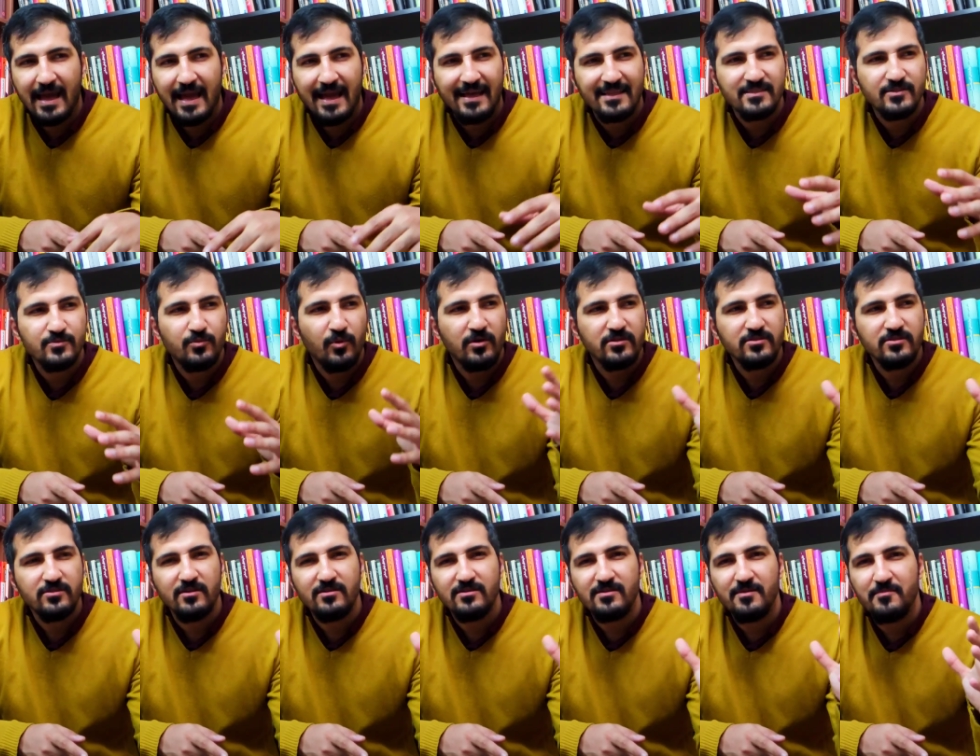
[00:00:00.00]
And
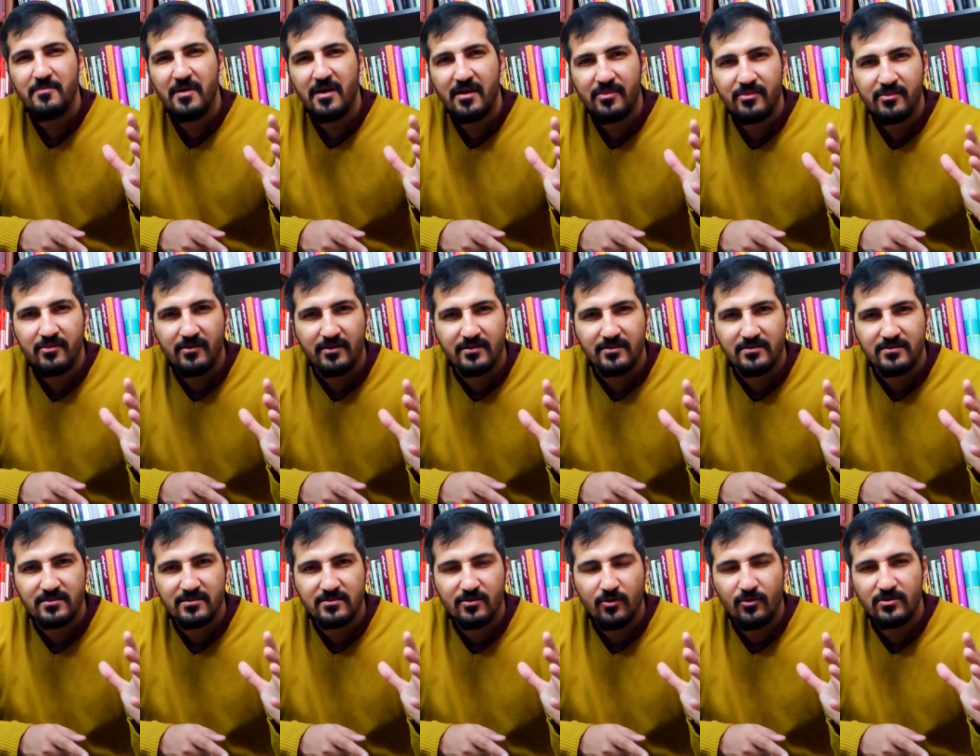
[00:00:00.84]
what are the
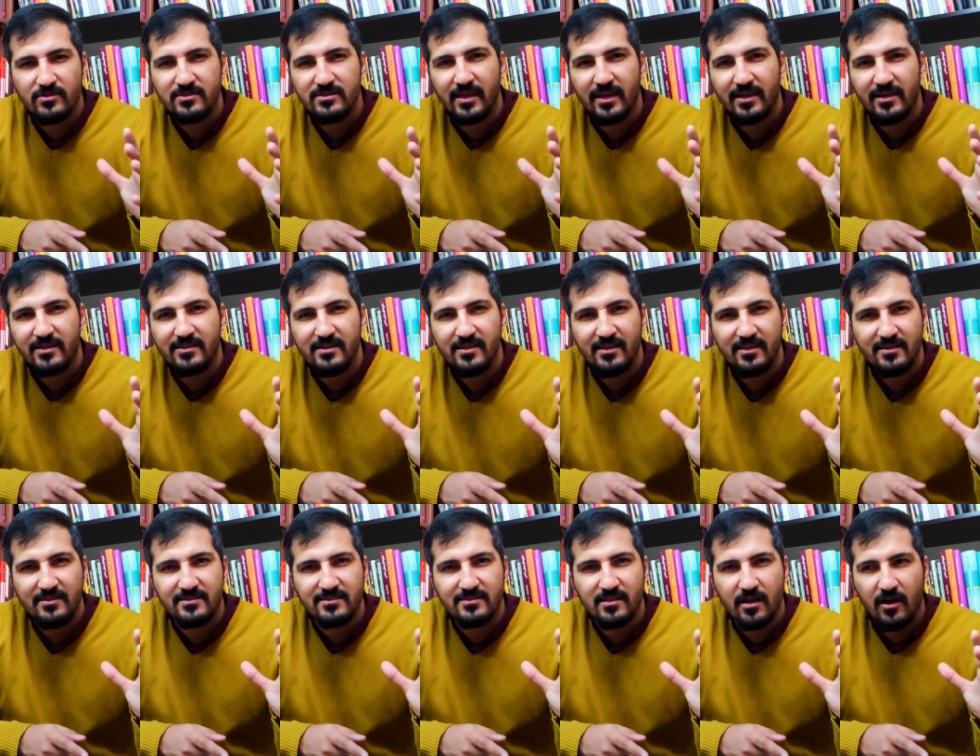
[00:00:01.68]
methods or
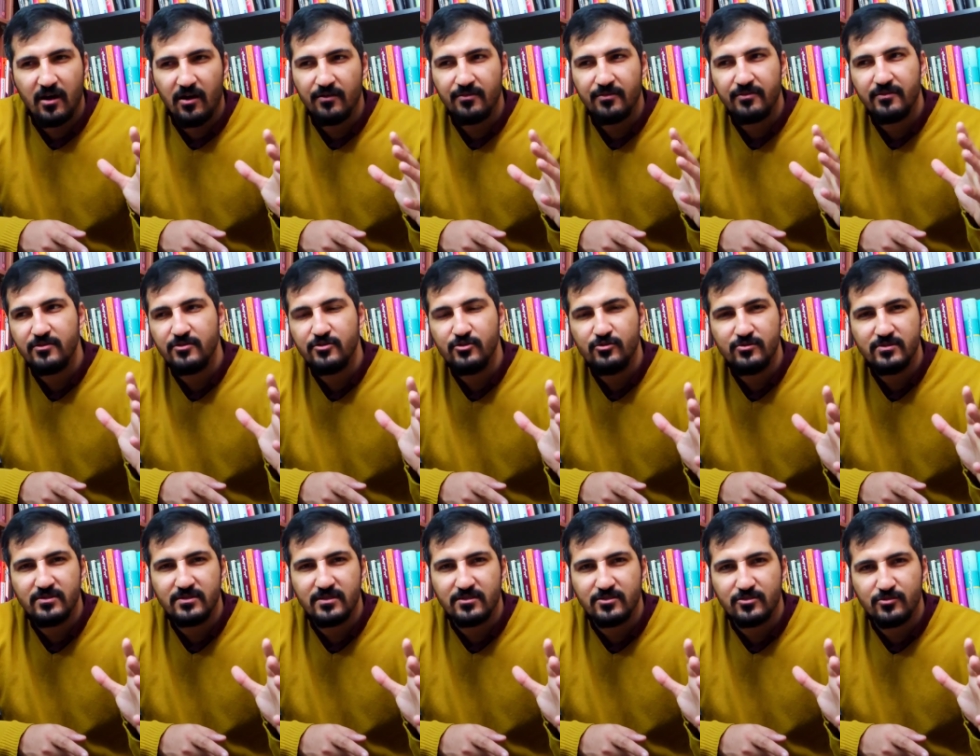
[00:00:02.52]
techniques the author
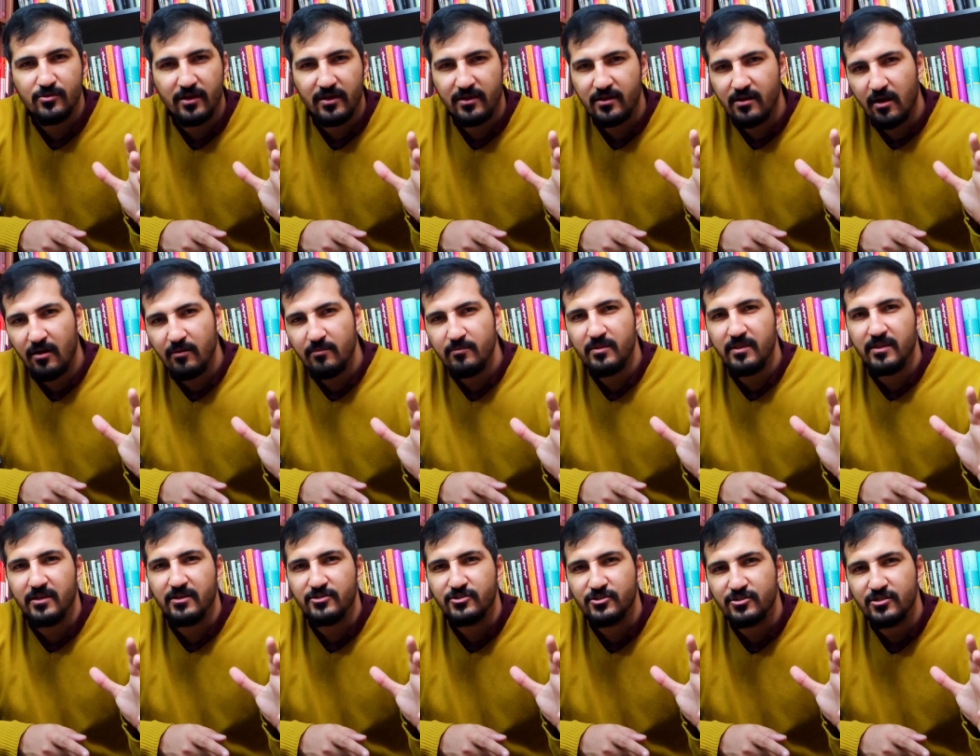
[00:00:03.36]
uses to
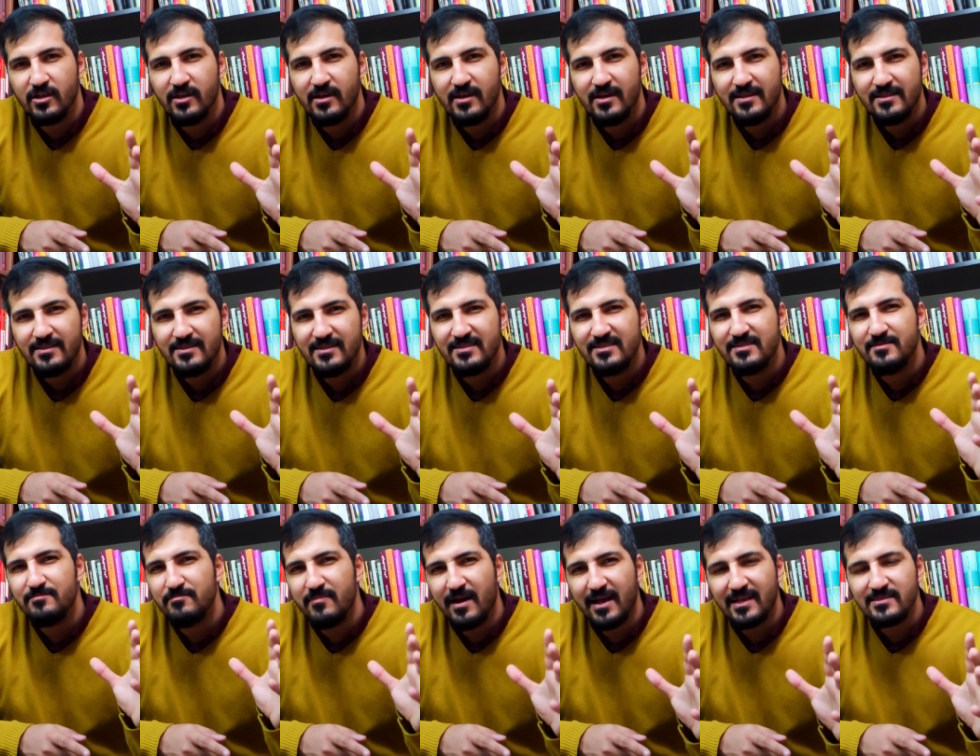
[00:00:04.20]
accomplish
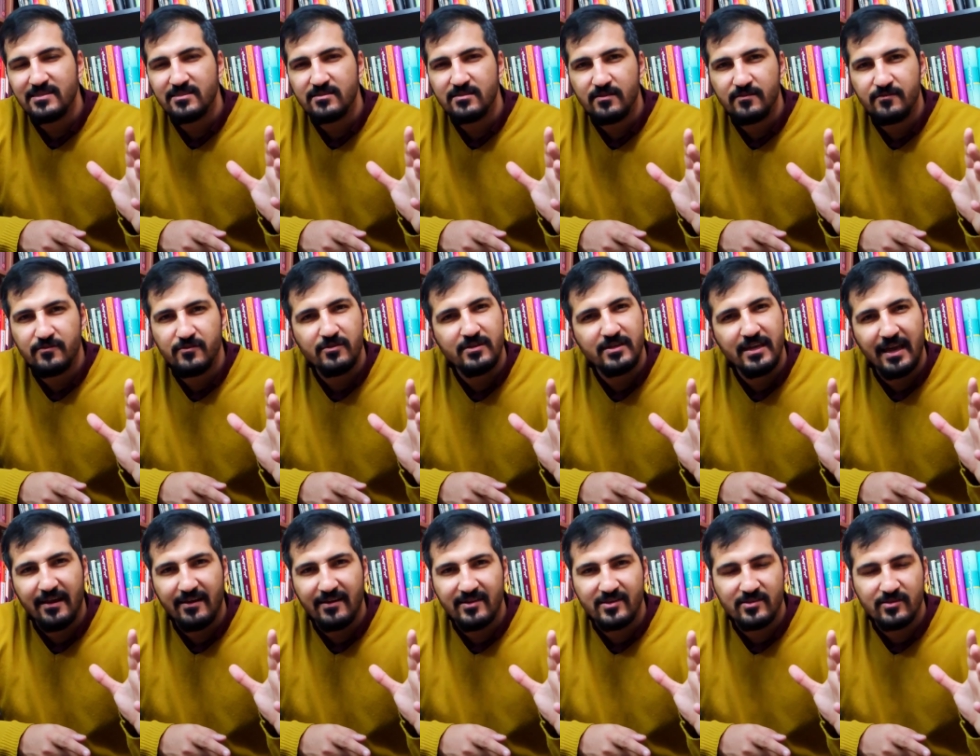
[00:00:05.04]
this masterful
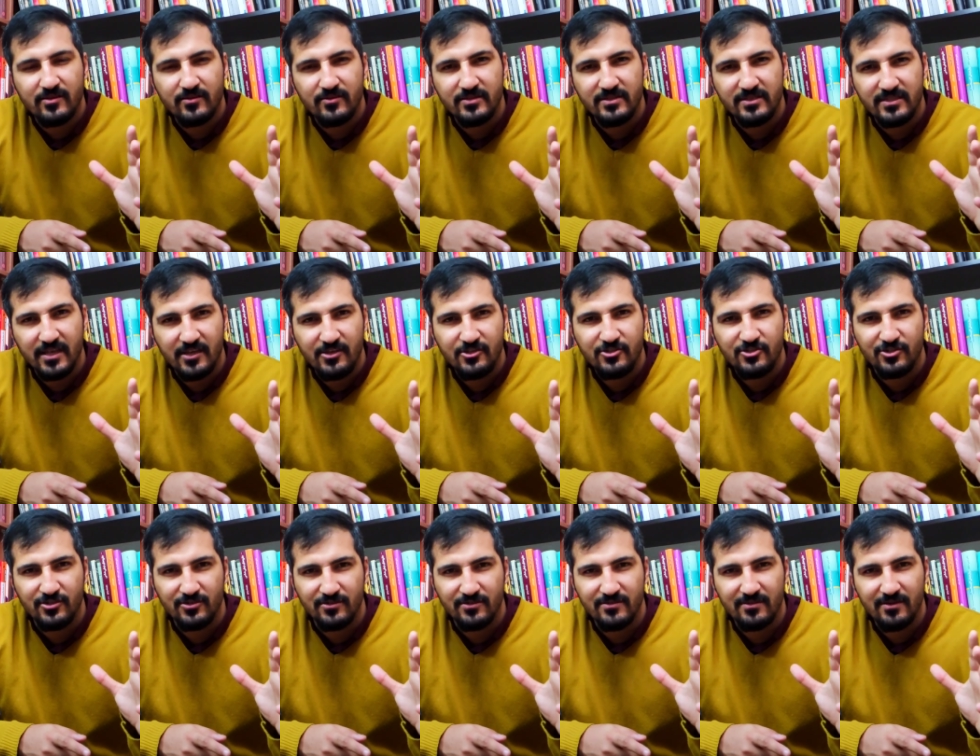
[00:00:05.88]

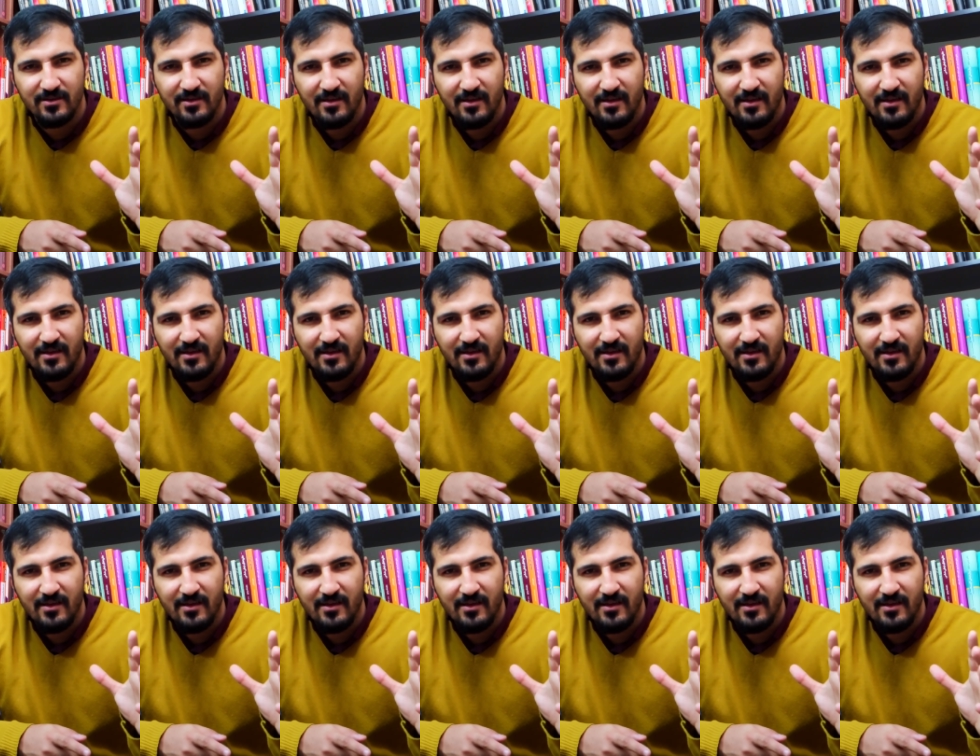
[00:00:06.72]
characterization?